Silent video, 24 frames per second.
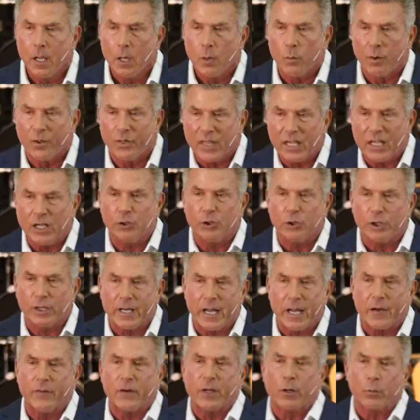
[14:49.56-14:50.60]
With each
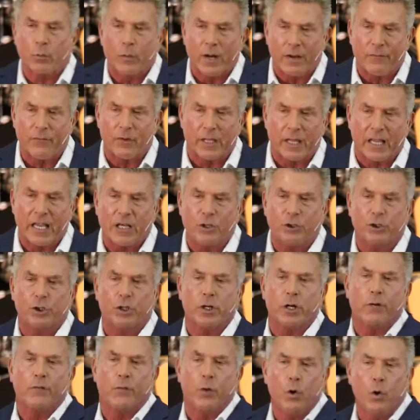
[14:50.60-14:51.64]
and every
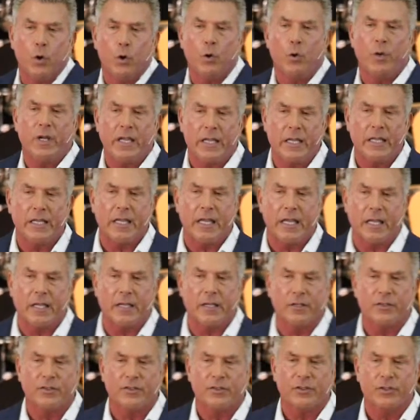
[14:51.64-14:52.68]
revelation of who he
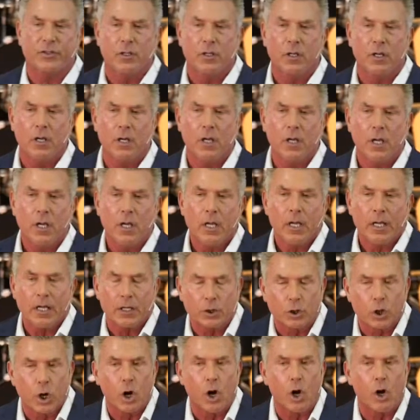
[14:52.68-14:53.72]
is,
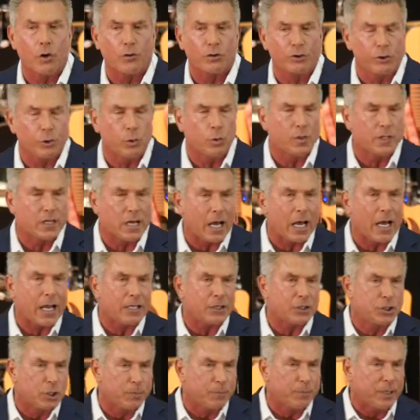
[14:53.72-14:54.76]
it calls you and
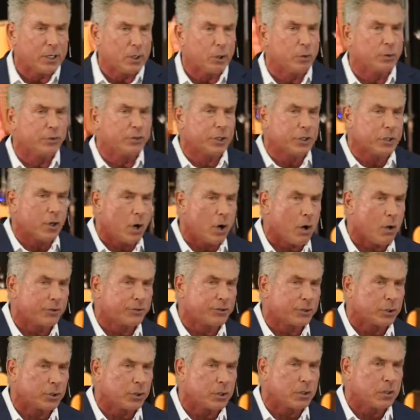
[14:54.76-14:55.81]
I to build an
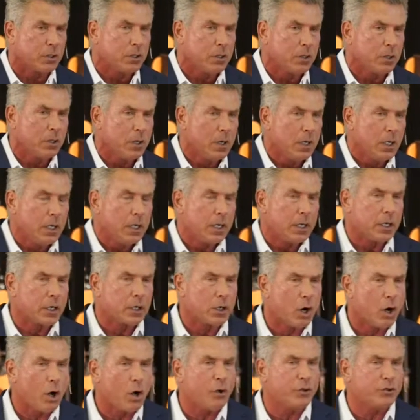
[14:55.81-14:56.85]
altar. It
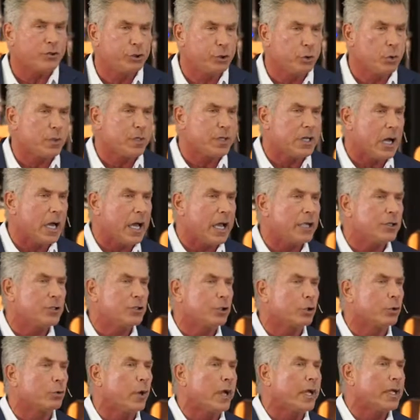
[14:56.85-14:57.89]
calls you and I
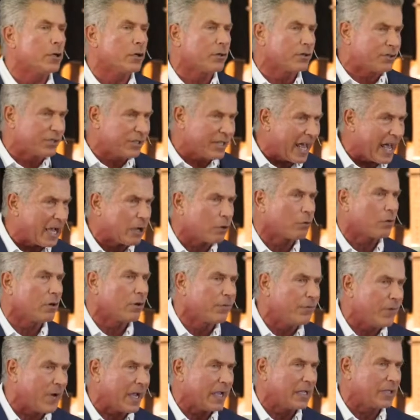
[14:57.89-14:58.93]
to greater
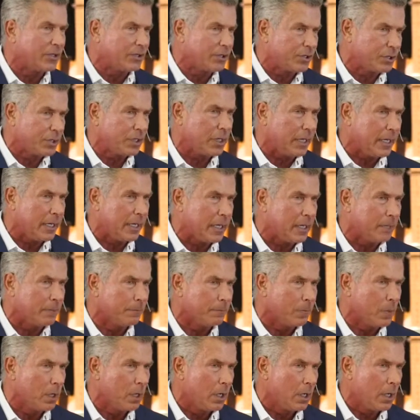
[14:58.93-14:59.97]
sacrifice to
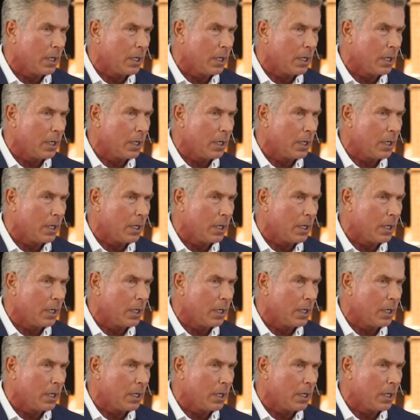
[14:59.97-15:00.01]
him.